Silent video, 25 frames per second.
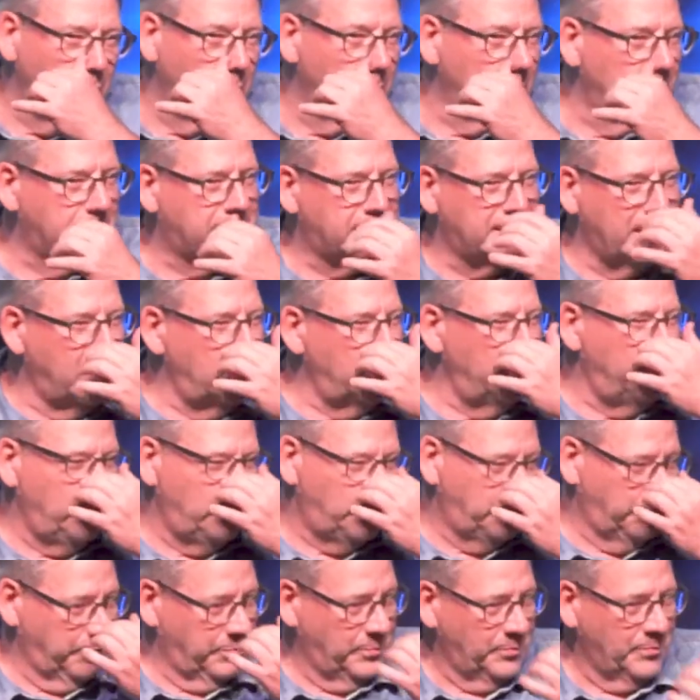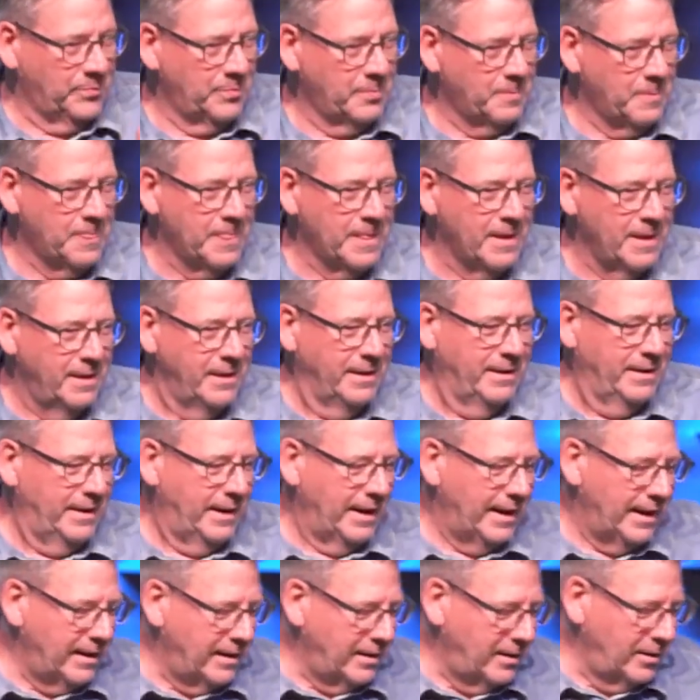all the time.
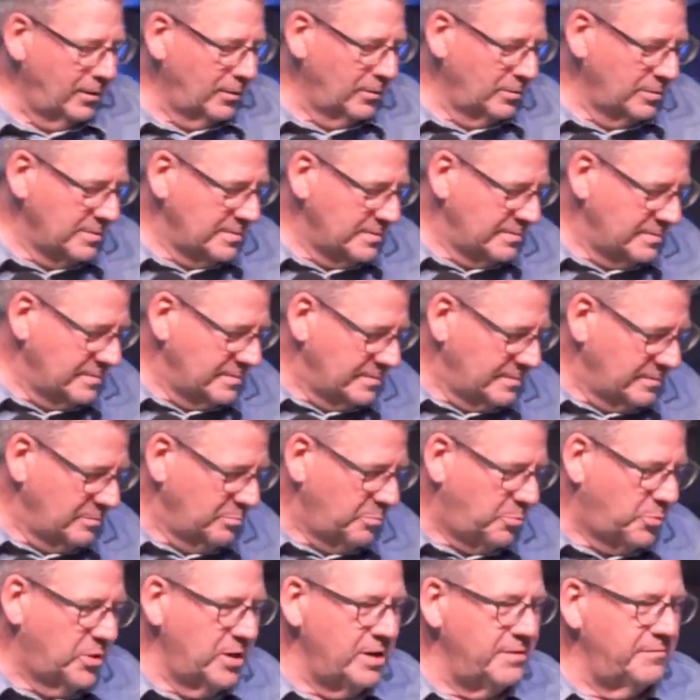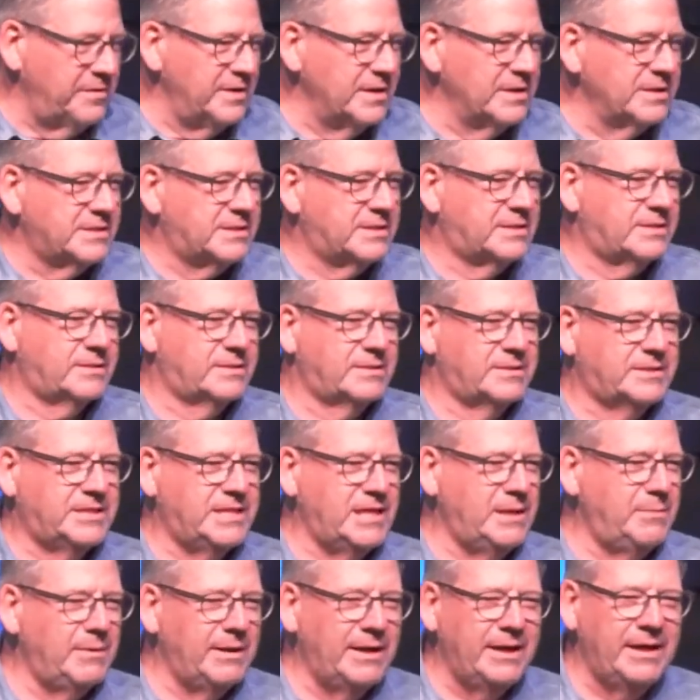Our previous
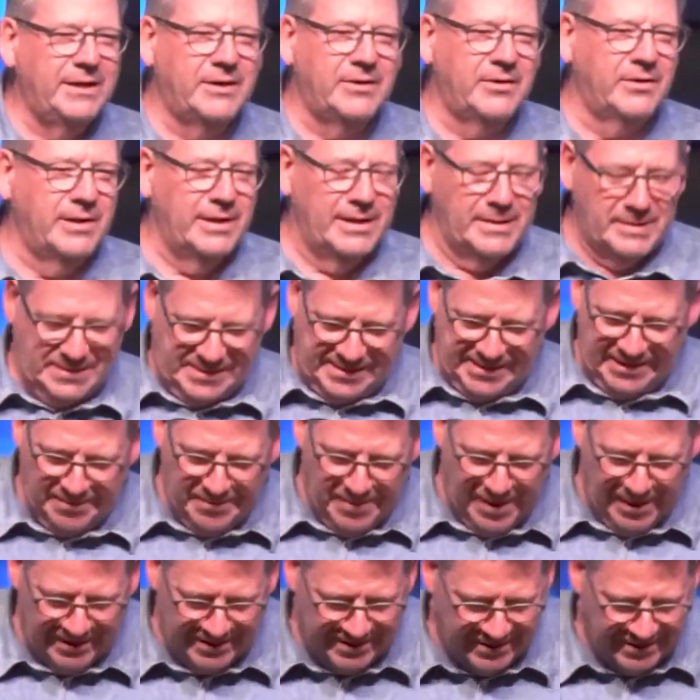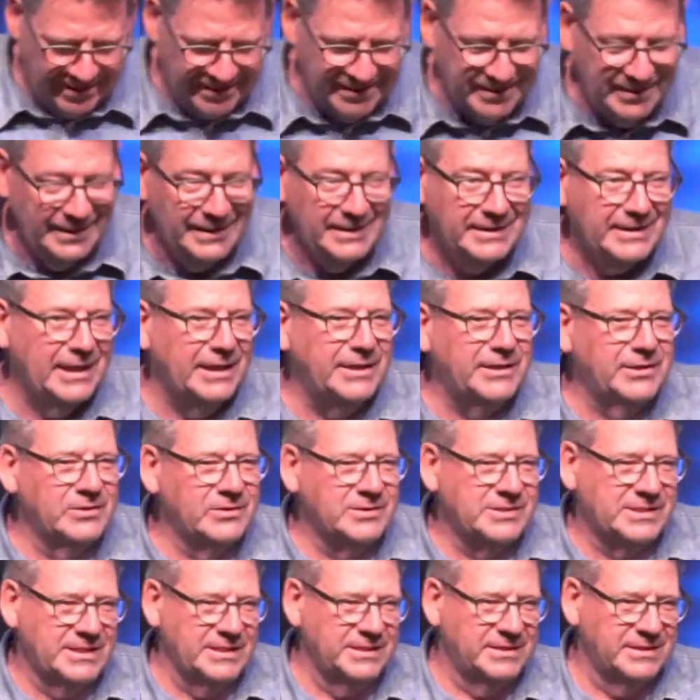team leader in NCMI, Dudley Daniel,
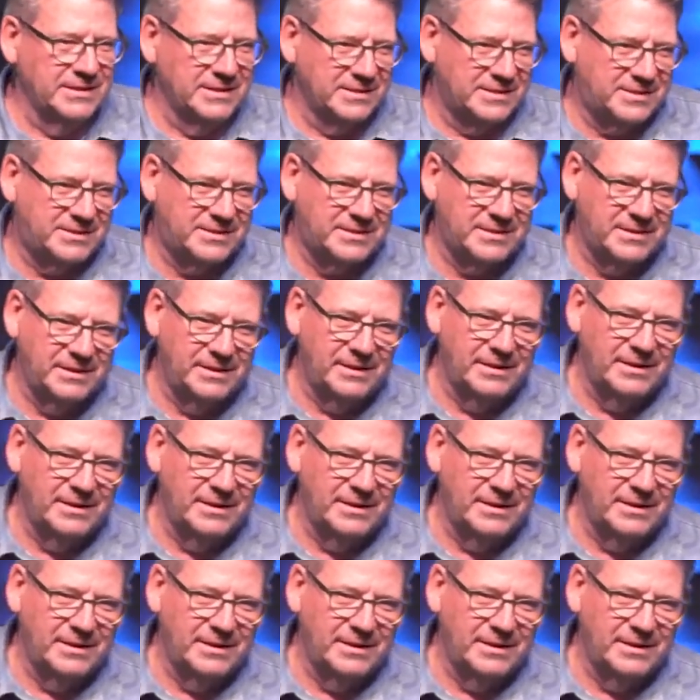said this.